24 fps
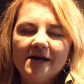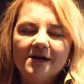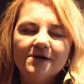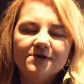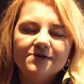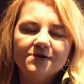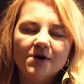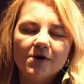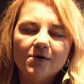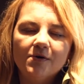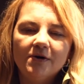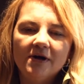
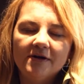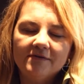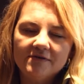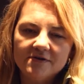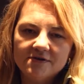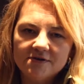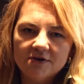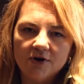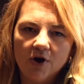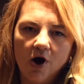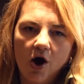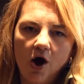So give
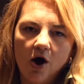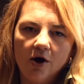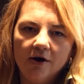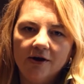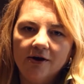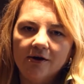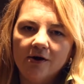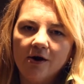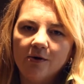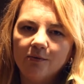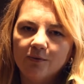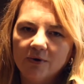us a call
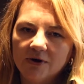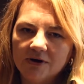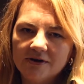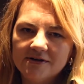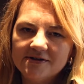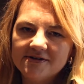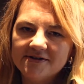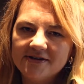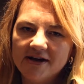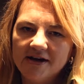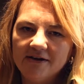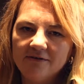here at Real
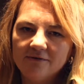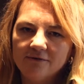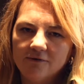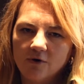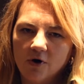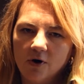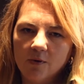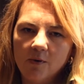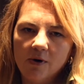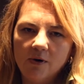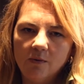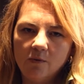Estate
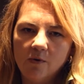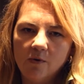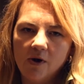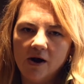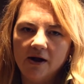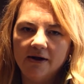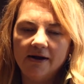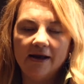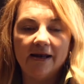411